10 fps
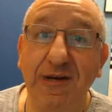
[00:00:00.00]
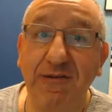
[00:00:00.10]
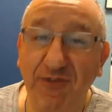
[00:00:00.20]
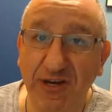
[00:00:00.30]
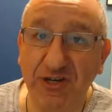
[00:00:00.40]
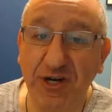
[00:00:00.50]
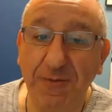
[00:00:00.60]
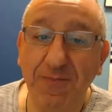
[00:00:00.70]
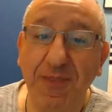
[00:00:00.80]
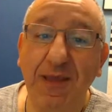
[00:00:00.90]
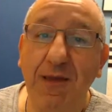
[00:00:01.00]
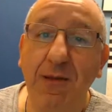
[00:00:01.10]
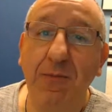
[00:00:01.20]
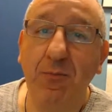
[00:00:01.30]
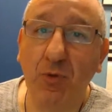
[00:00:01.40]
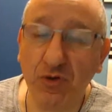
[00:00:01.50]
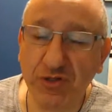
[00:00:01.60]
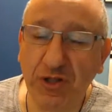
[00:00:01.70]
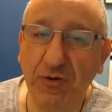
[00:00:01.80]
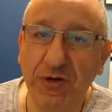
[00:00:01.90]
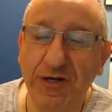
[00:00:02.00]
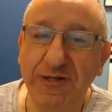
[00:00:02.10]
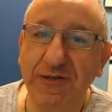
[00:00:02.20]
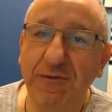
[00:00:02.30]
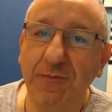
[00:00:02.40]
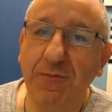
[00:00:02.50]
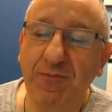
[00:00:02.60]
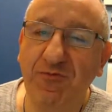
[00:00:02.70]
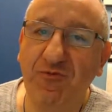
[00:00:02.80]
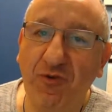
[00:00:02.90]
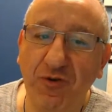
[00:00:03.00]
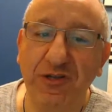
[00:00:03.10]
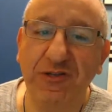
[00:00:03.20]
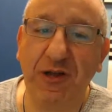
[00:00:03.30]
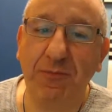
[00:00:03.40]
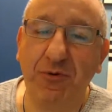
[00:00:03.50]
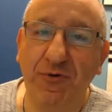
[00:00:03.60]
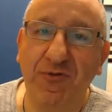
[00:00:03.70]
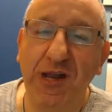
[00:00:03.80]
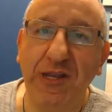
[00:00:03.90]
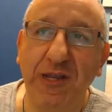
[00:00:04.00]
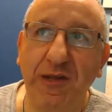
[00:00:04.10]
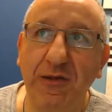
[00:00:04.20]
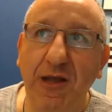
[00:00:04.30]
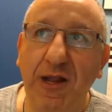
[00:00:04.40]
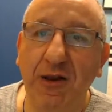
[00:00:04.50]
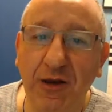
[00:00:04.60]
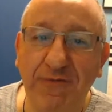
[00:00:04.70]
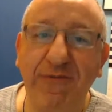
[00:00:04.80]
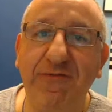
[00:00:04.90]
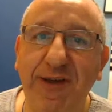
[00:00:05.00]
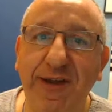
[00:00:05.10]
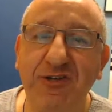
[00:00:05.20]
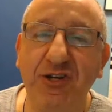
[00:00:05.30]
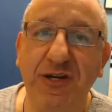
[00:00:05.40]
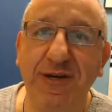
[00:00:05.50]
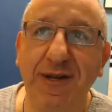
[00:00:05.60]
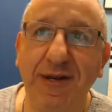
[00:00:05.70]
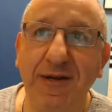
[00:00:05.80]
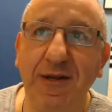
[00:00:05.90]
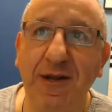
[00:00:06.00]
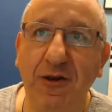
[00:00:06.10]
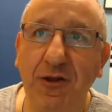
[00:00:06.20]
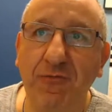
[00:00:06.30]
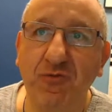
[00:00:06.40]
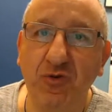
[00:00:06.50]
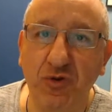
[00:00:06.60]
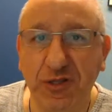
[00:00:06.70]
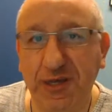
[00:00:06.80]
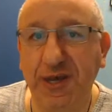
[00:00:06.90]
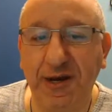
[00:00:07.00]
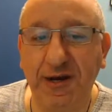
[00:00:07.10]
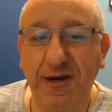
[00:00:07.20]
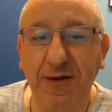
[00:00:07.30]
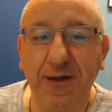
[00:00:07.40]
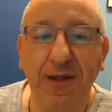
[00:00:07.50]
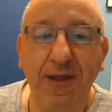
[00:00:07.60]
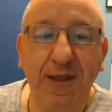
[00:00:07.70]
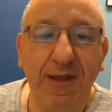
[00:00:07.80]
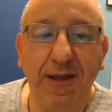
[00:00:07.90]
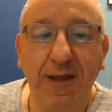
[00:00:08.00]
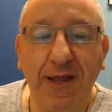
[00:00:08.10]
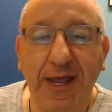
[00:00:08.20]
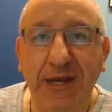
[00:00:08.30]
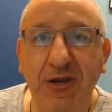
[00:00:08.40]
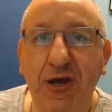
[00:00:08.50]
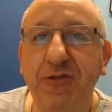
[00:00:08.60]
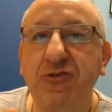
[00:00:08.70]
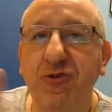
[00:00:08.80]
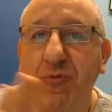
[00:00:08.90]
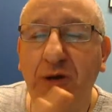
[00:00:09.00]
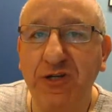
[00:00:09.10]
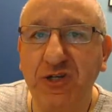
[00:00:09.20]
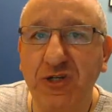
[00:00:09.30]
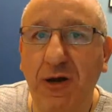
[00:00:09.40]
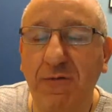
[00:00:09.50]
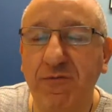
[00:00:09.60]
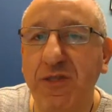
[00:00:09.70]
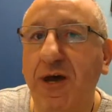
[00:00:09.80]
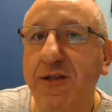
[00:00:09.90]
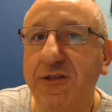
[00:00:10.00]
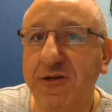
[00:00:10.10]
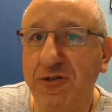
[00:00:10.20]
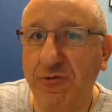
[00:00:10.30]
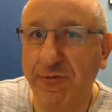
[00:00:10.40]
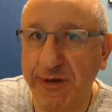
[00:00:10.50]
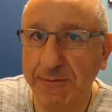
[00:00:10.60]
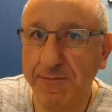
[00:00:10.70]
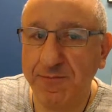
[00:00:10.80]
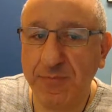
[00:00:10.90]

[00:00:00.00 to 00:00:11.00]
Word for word: and affection. Most dog owners focus on providing a lot of affection and a lot of good care and not so much of the other three,